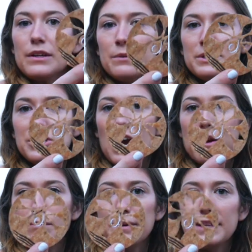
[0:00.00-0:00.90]
which I
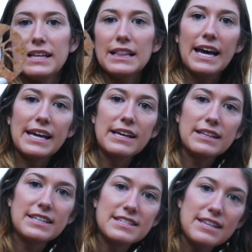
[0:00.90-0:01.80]
really like.
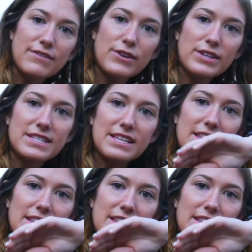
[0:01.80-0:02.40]
Let's see if you can see